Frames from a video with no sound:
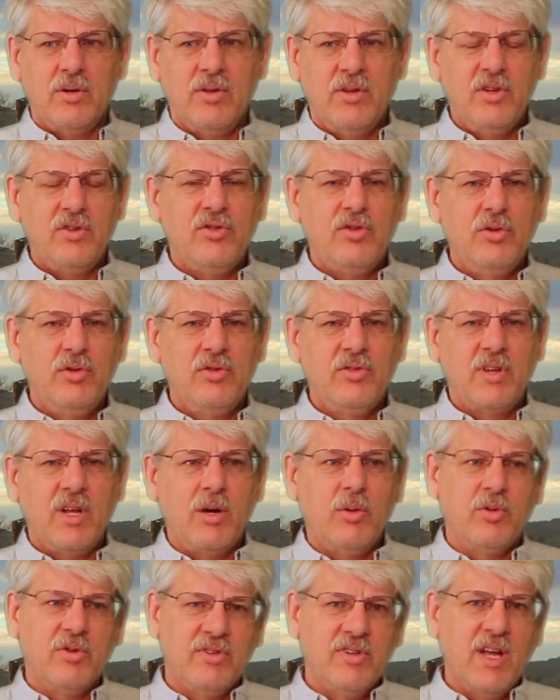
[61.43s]
this
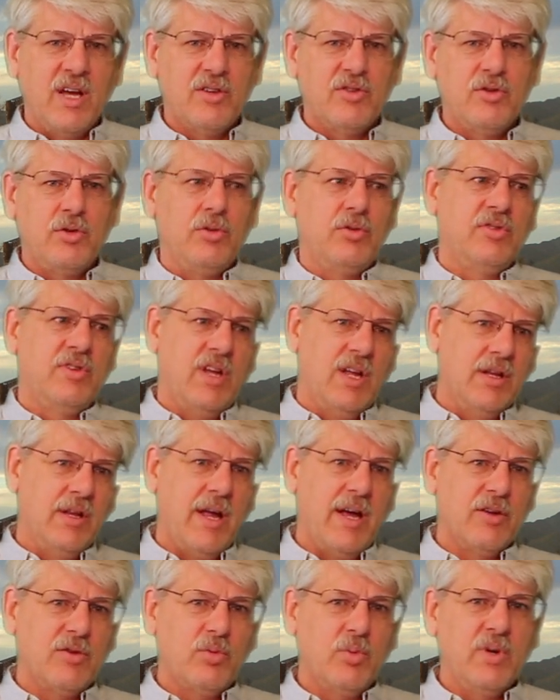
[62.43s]
Tuesday was next Tuesday
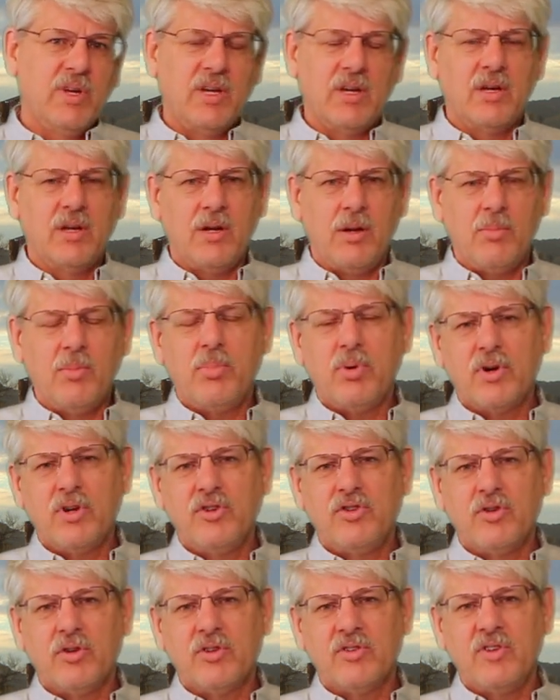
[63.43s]
last week, and I'm pretty
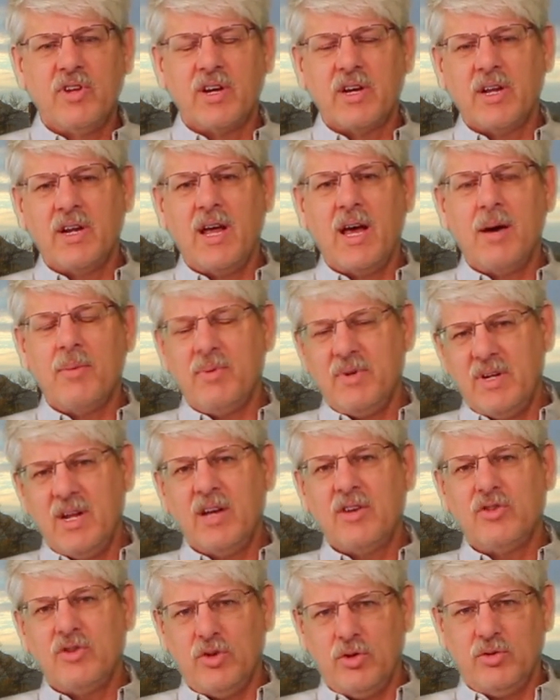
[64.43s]
sure it's not going to happen
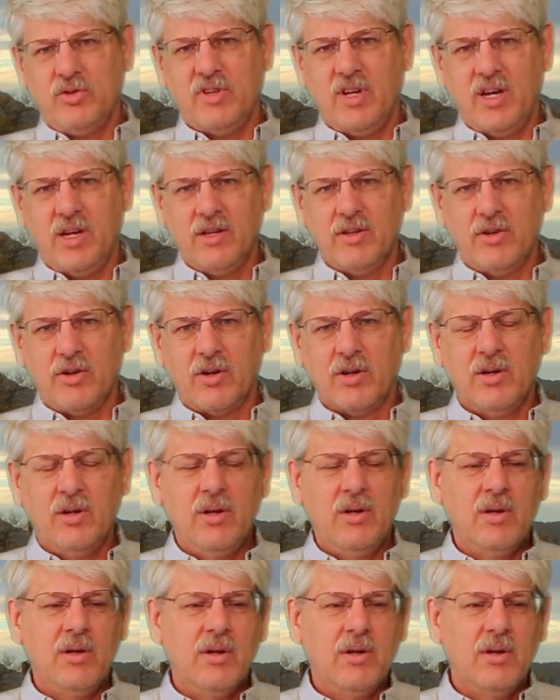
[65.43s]
next Tuesday either.
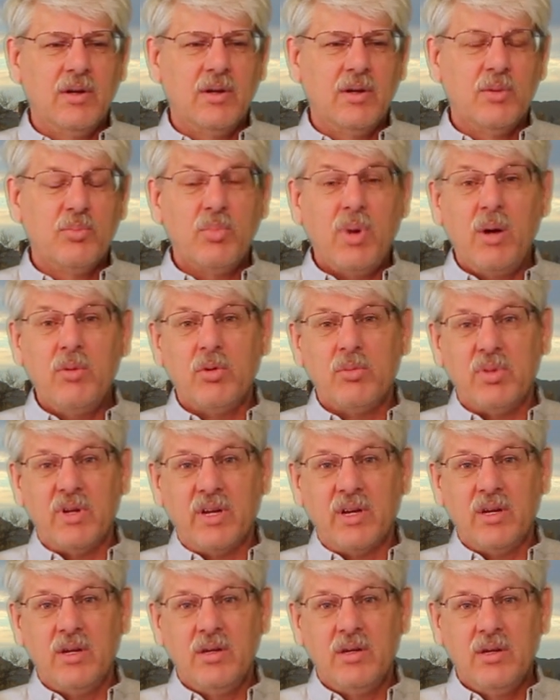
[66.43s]

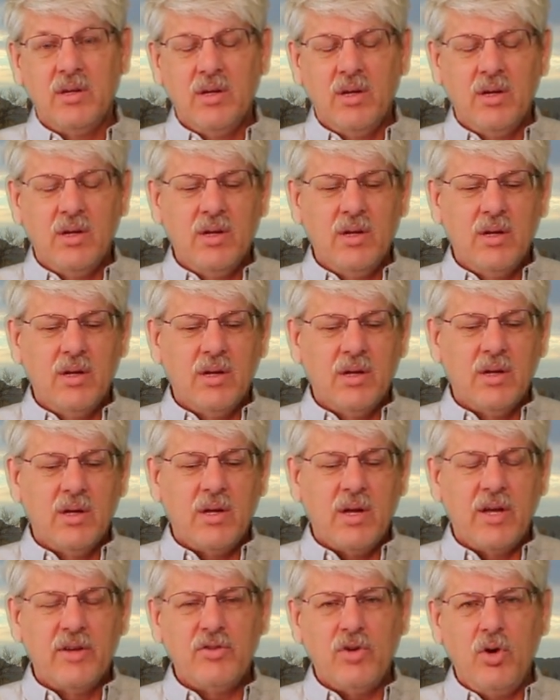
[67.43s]
Probably.
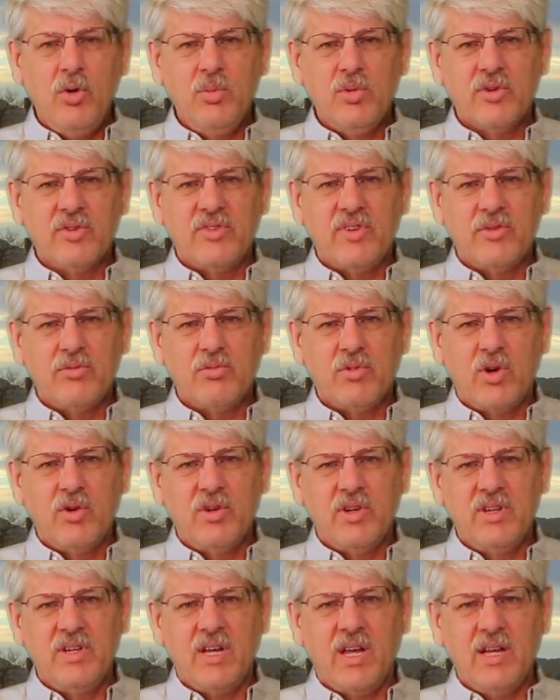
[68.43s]
As Homer
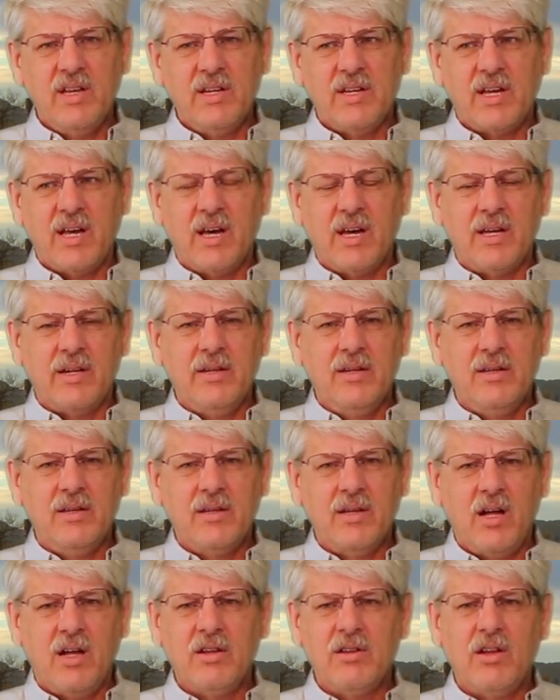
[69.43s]
wrote in the Iliad
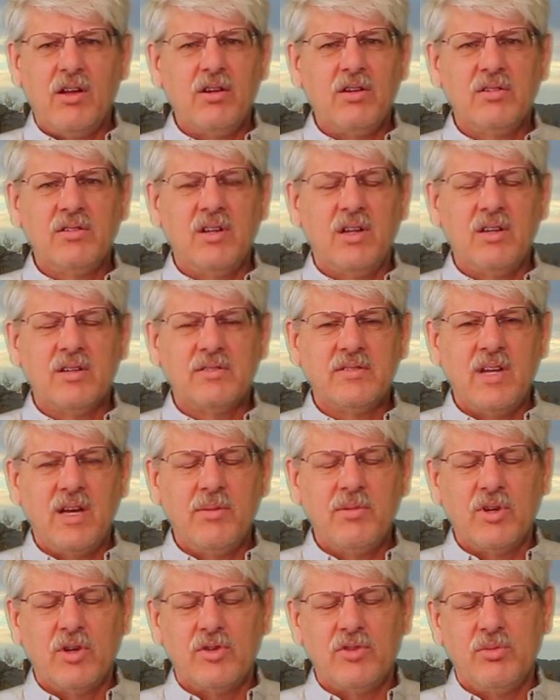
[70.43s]
a long, long
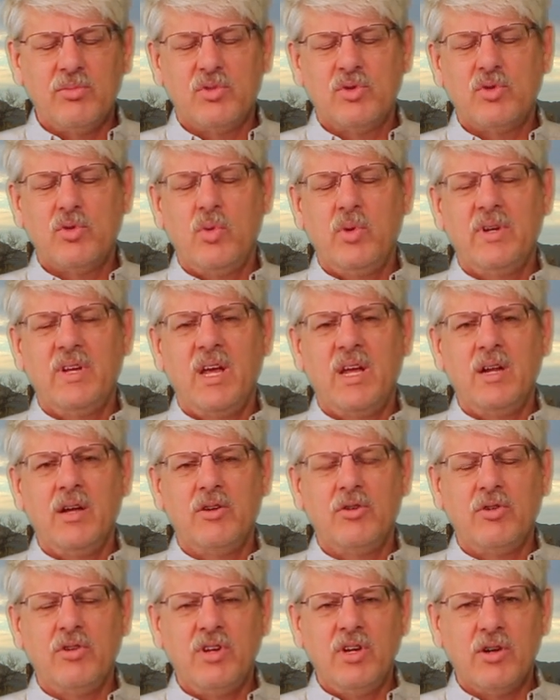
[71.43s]
time ago, some twenty-eight
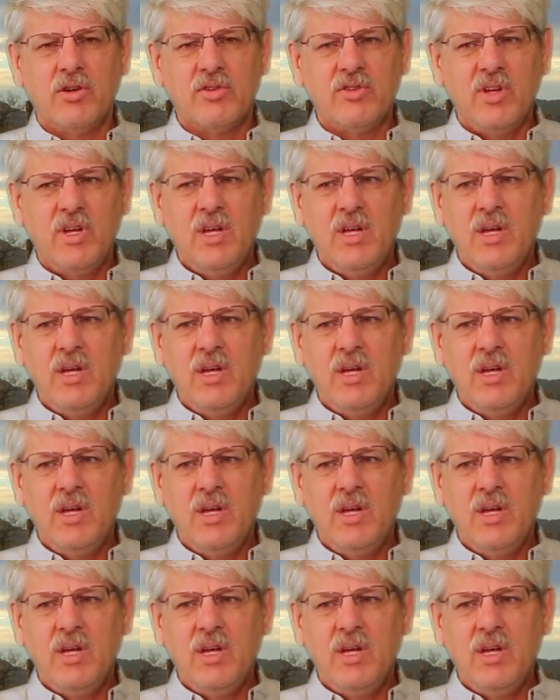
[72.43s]
hundred years,